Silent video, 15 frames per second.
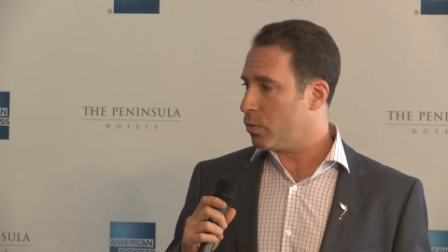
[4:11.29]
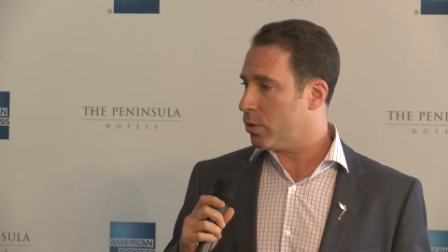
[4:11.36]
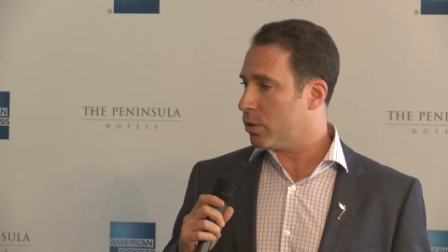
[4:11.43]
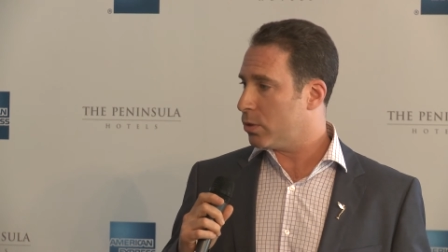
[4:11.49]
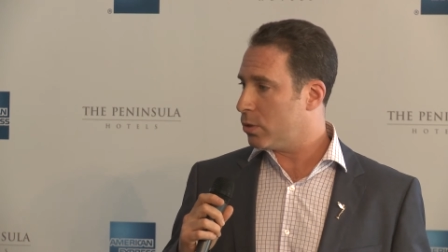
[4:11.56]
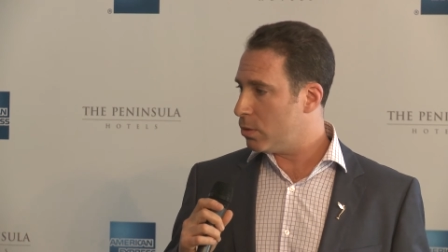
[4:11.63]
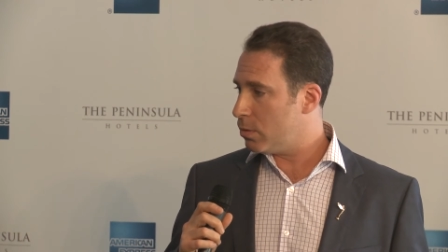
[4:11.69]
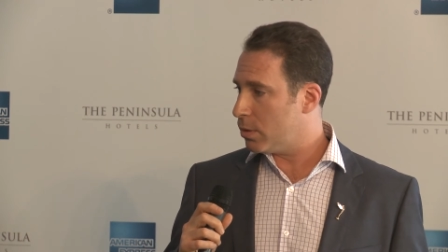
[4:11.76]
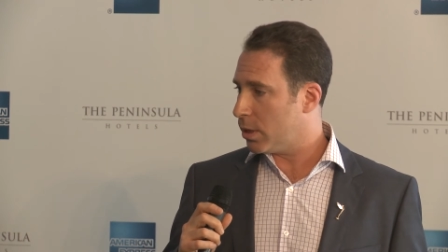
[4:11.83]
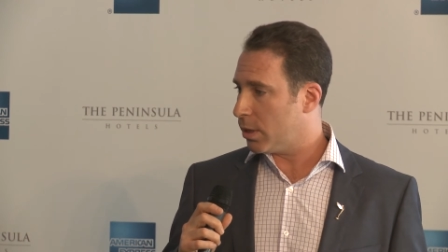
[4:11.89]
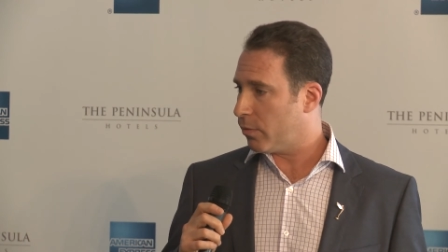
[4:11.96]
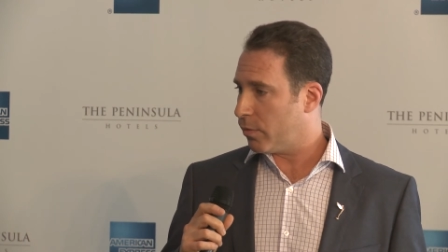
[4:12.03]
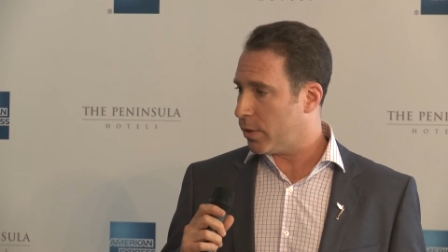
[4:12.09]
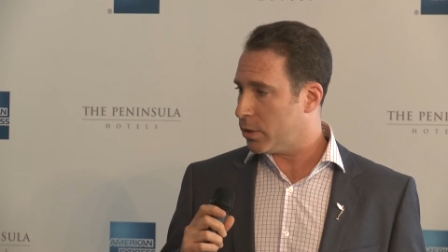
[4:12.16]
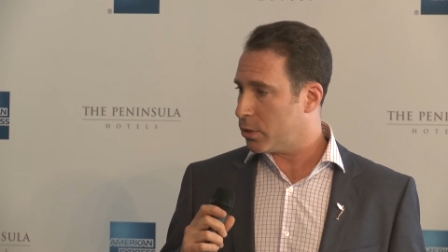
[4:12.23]
with a two D
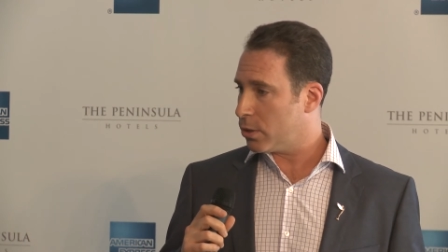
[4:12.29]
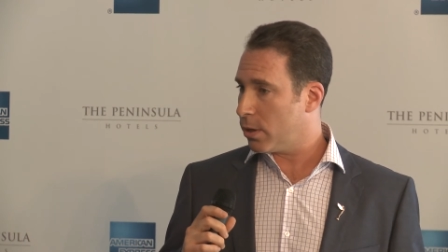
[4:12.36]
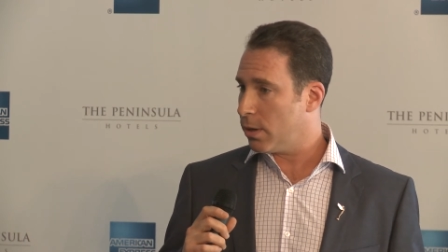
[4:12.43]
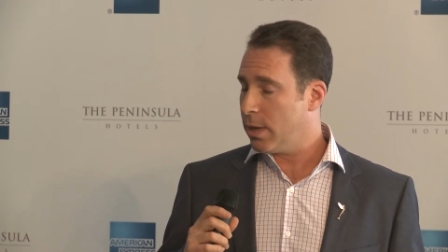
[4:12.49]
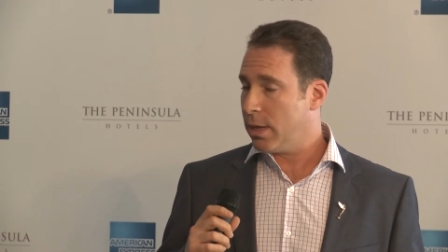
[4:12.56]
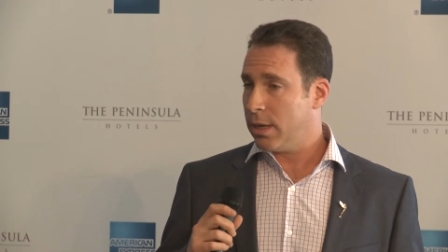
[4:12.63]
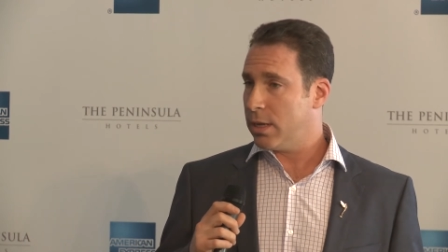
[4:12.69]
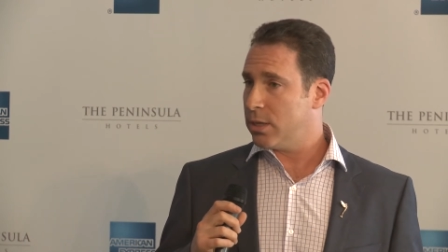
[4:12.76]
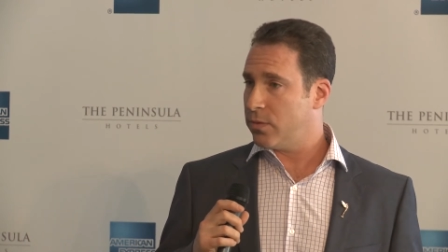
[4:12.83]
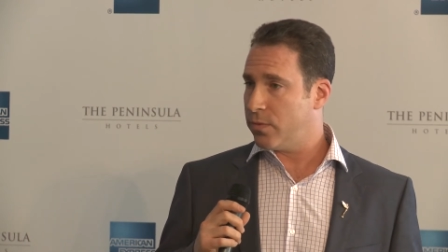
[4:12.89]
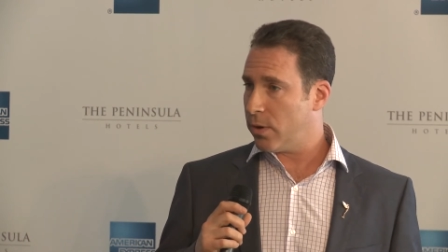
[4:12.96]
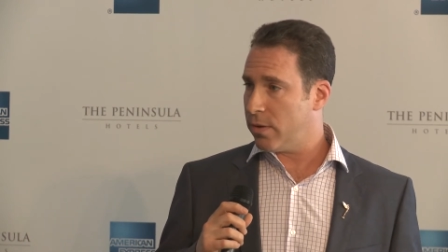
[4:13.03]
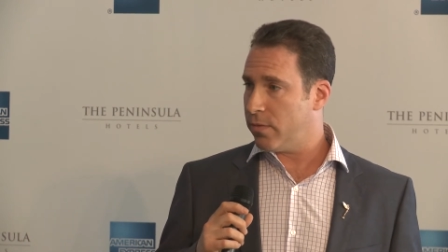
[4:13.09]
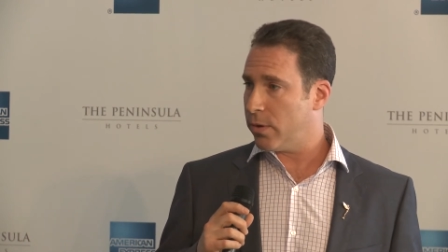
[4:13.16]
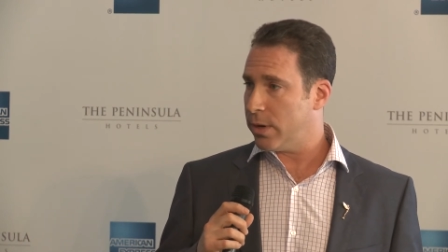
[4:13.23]
feature, it's
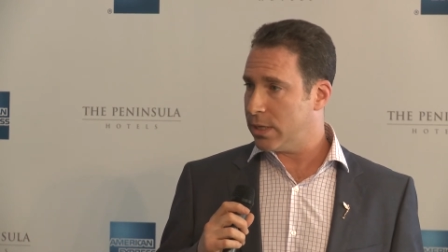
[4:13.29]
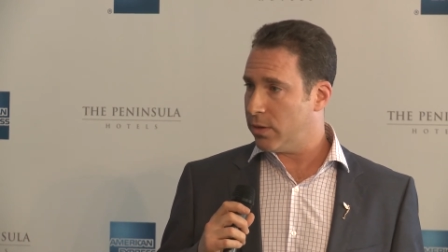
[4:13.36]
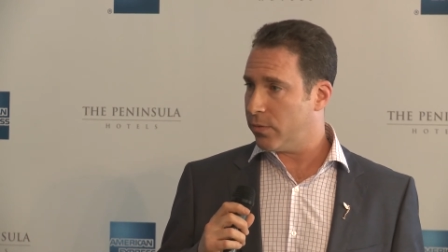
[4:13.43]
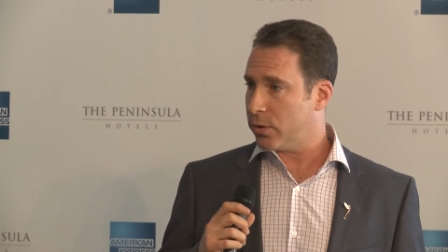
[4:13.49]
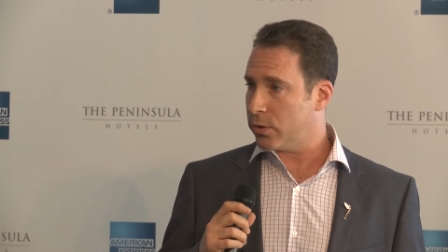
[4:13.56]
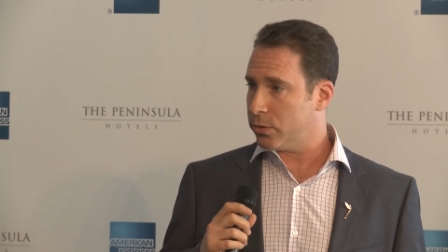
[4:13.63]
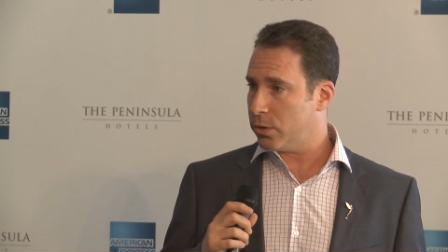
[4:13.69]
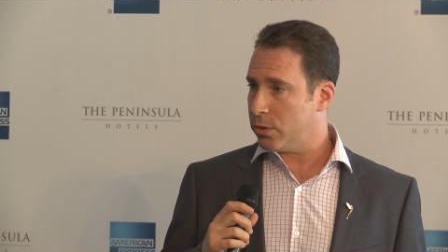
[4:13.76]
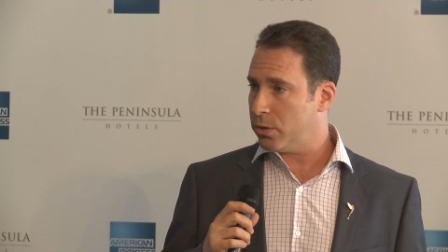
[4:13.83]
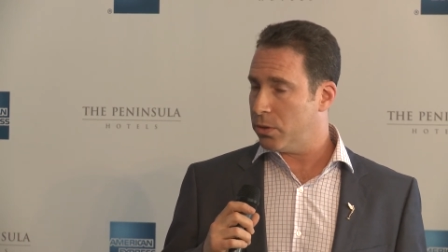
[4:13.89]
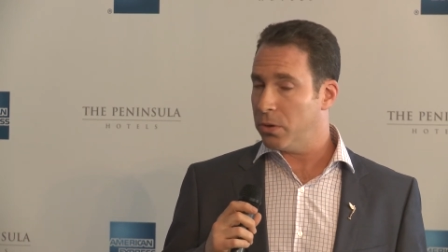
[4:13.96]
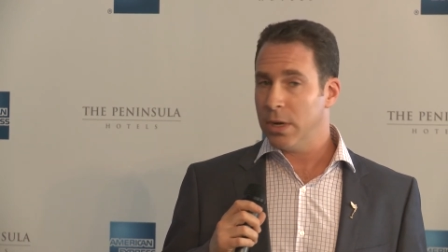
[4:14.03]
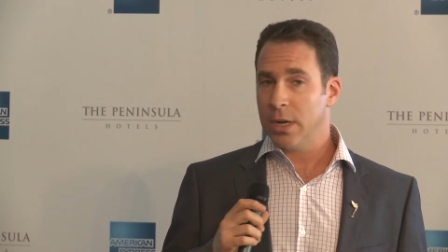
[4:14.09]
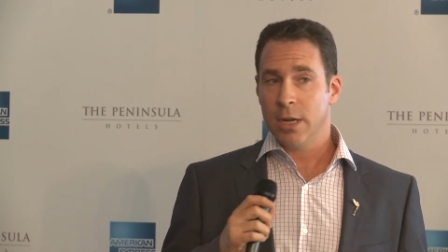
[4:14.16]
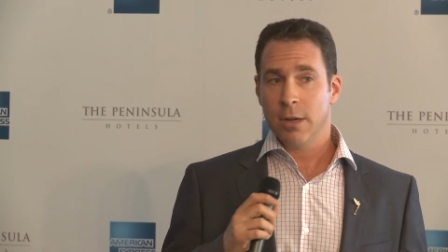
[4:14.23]
very, very difficult to do.